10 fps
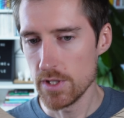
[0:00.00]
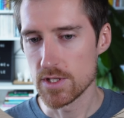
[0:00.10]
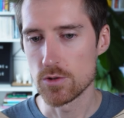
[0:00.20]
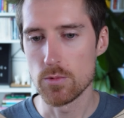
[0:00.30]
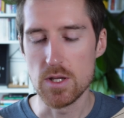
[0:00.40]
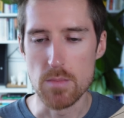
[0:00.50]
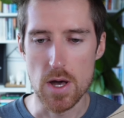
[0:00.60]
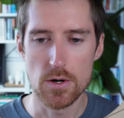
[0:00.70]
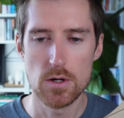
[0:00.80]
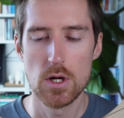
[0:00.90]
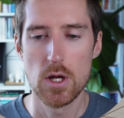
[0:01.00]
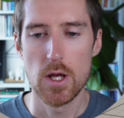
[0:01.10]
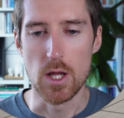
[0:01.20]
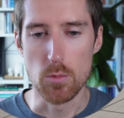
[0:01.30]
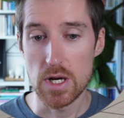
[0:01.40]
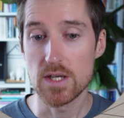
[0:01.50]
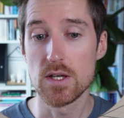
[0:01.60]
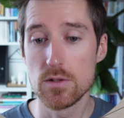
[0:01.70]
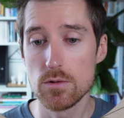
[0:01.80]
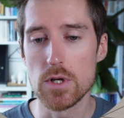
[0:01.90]
It doesn't really matter. And what I
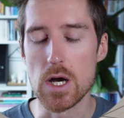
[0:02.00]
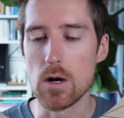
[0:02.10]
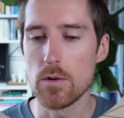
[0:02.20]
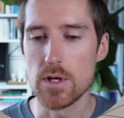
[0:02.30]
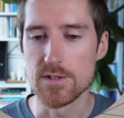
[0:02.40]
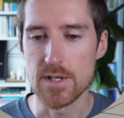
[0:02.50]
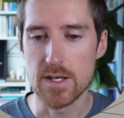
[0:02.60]
can do now is